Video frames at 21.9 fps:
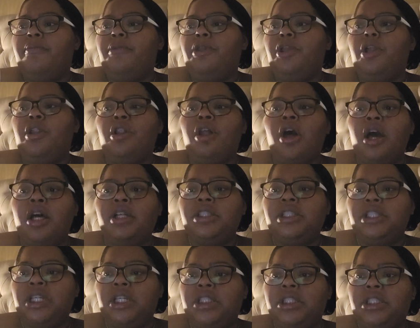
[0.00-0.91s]
your
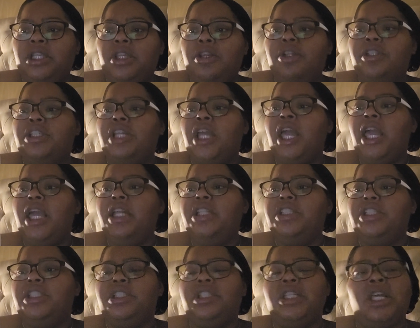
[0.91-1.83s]
losses and your
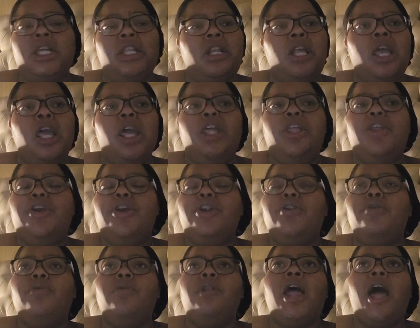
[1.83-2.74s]
changes and your
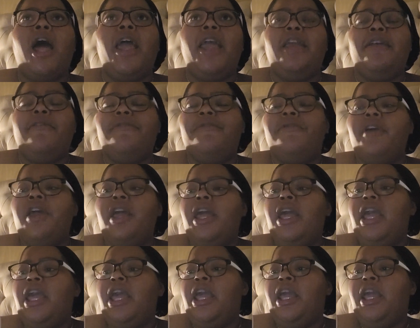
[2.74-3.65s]
new life,
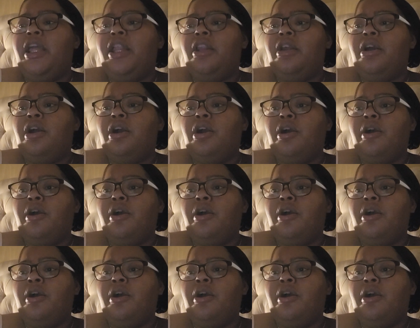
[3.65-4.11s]
and